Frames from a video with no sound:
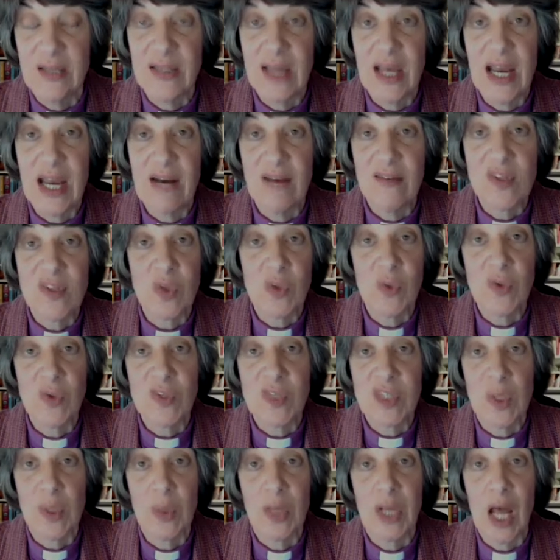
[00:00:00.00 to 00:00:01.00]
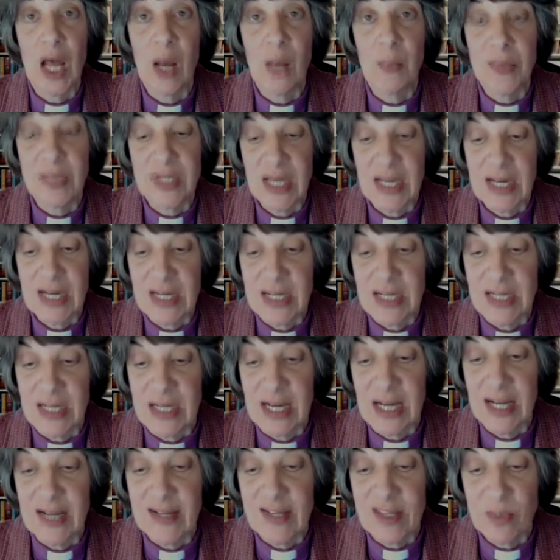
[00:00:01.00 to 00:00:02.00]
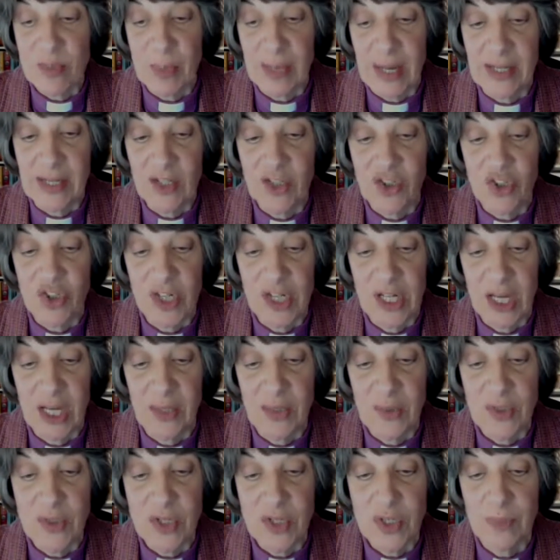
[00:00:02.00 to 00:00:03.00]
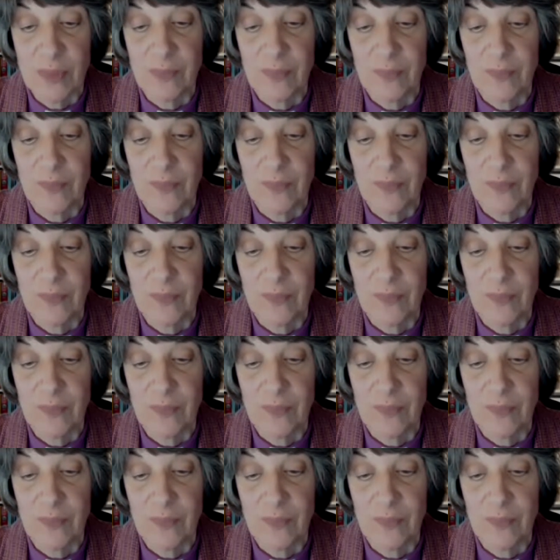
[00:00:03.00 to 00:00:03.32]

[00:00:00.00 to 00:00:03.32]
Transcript: There is also an updated explanatory note.